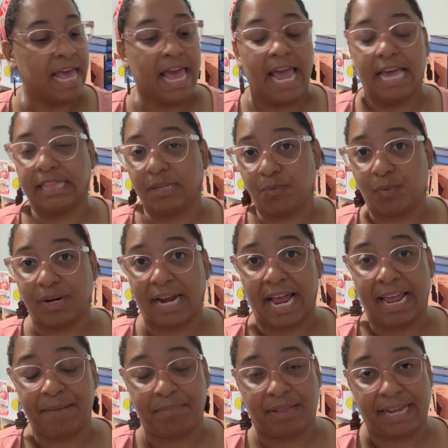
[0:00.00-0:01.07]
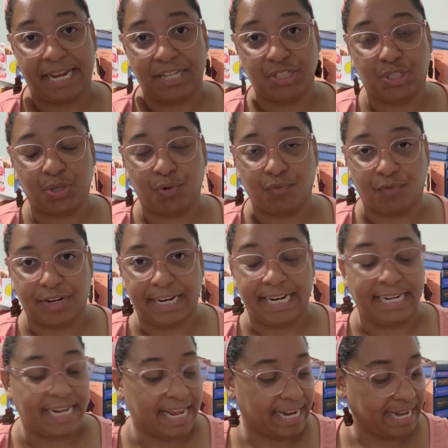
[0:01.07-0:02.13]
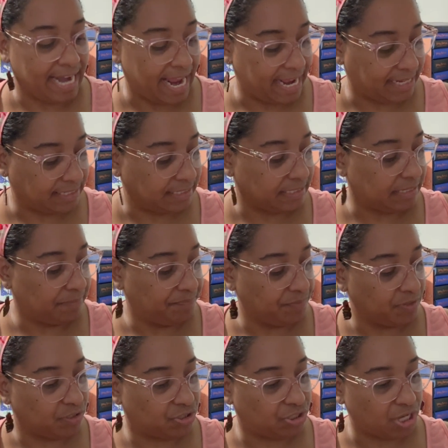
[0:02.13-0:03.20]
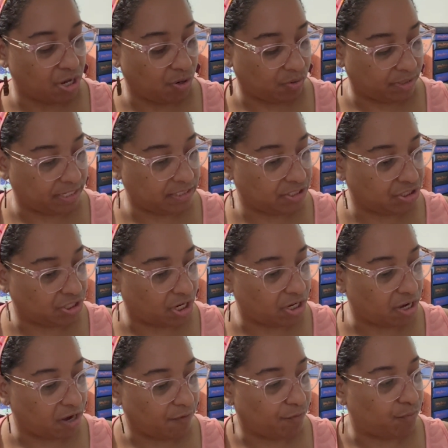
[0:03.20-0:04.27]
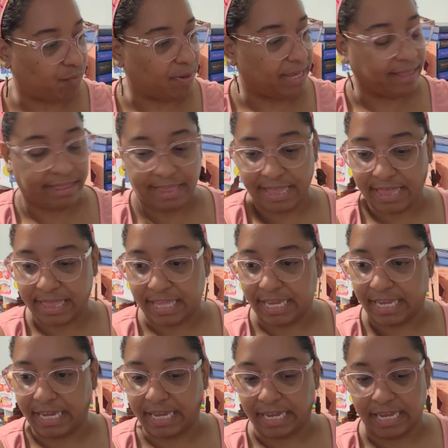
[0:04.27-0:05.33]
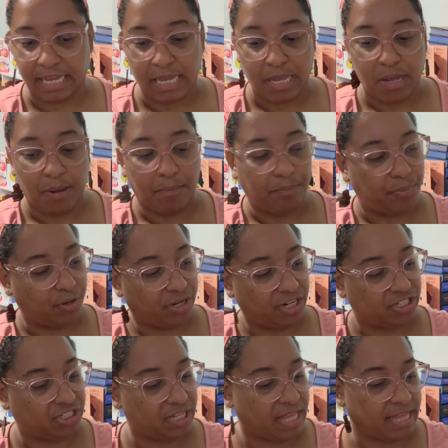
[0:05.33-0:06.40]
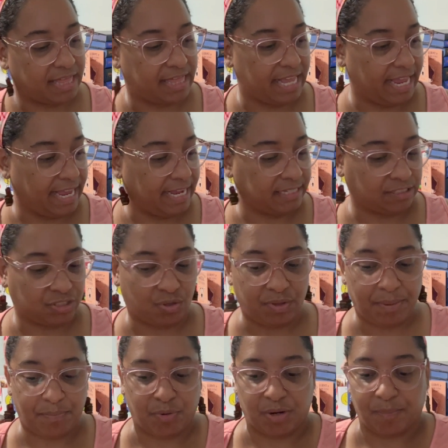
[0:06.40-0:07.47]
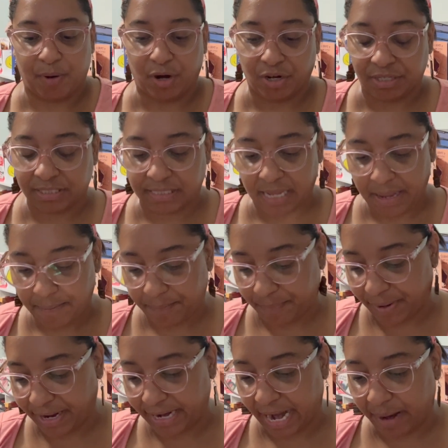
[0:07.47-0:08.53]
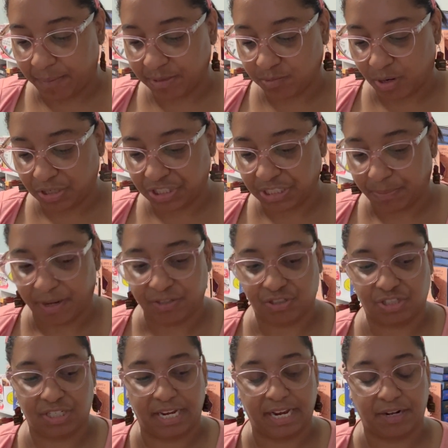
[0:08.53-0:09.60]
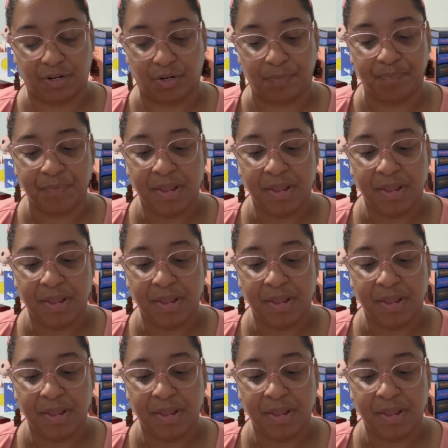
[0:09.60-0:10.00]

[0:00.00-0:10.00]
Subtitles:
and then what I plan to read next. So let's start off with the bookish things. It's only bookmarks, but I was watching somebody else's channel,